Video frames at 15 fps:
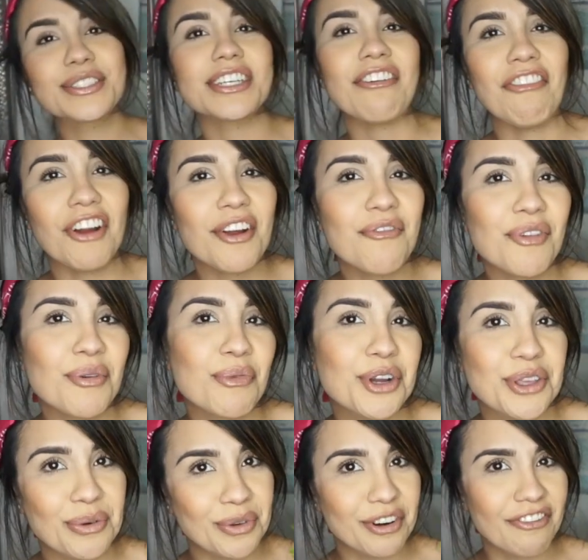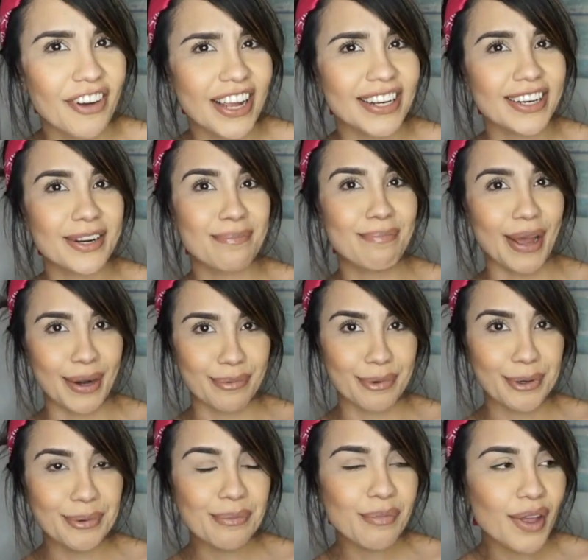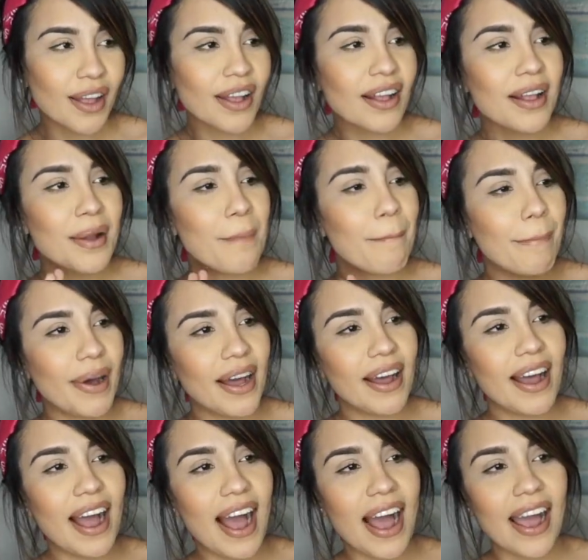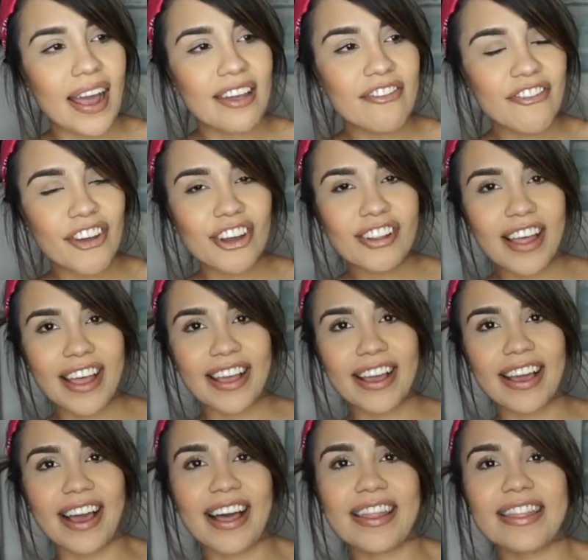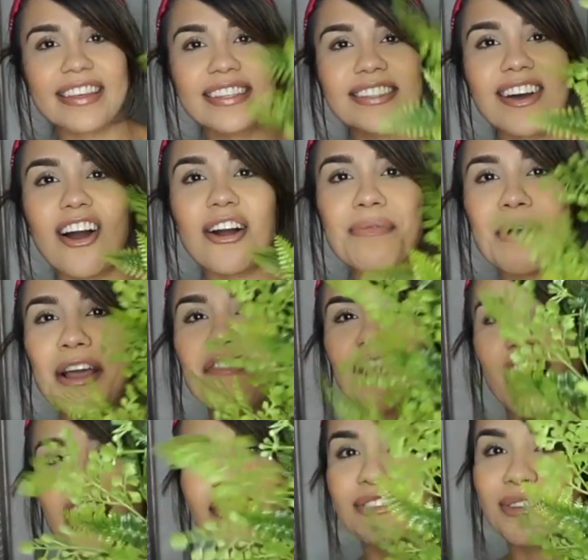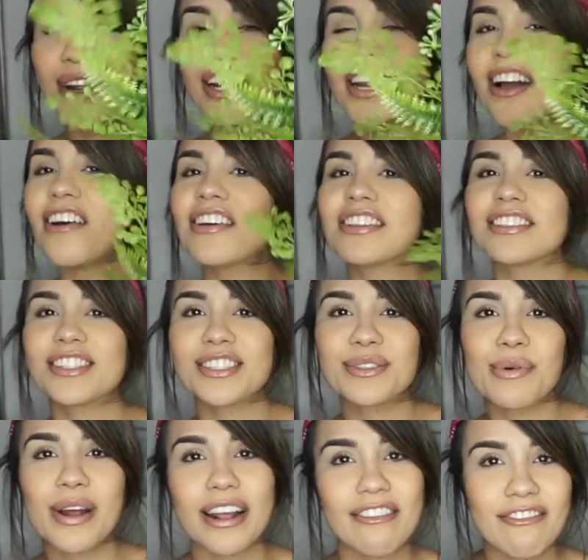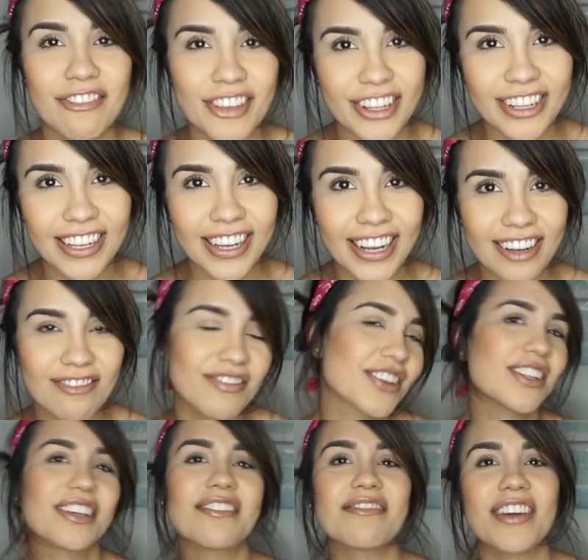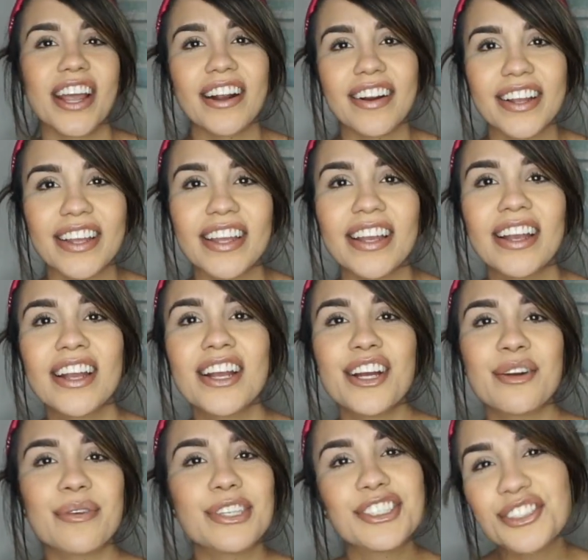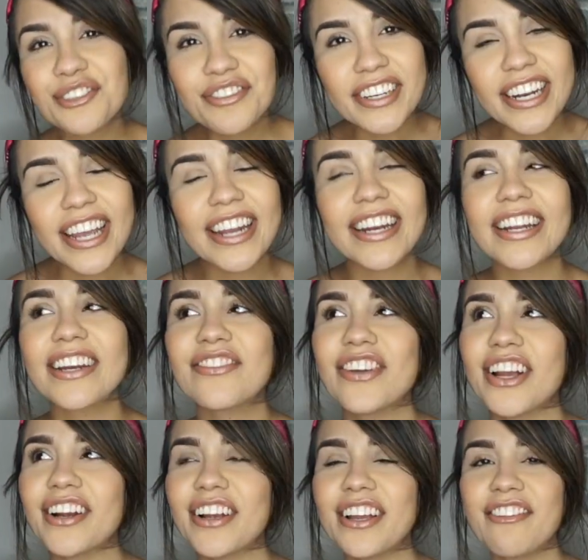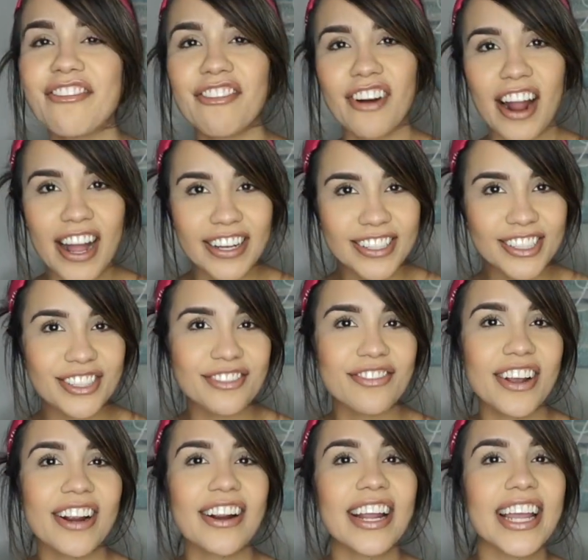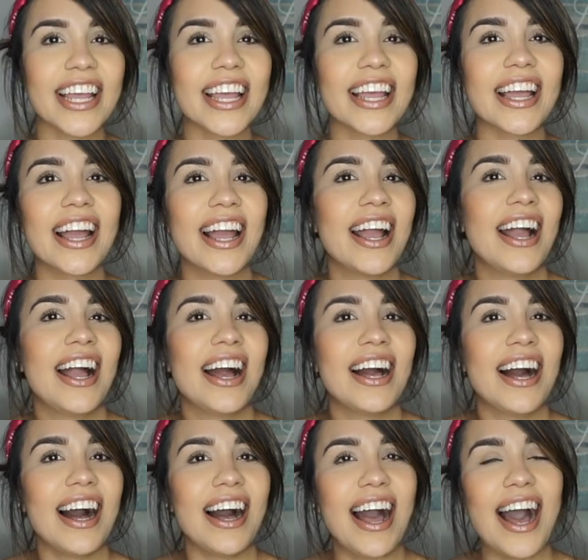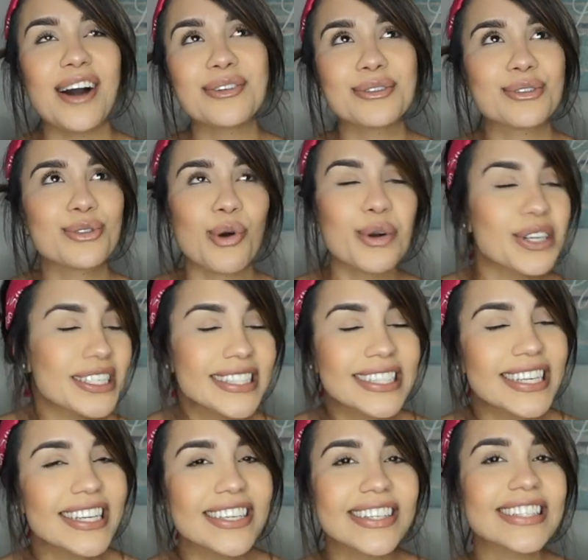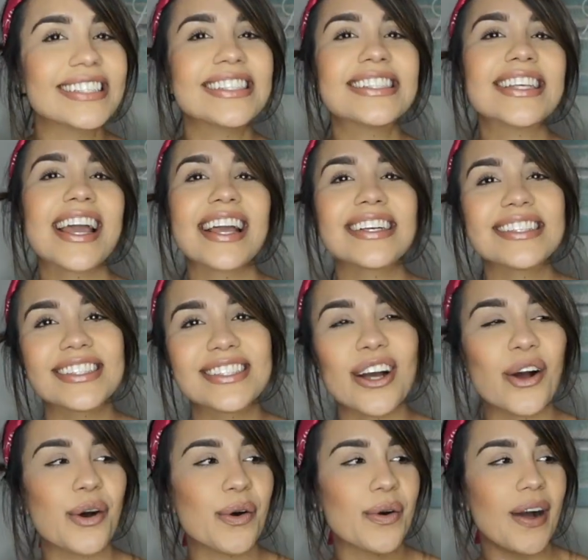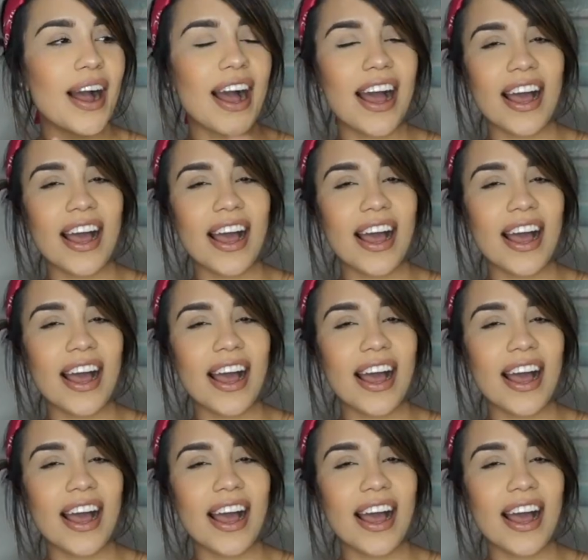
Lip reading: different from what you would find in a bedroom, but I feel like these are my vibes right now, and this is what I'm feeling. I'm feeling very rejuvenated, very fresh, very outdoorsy, you can say. So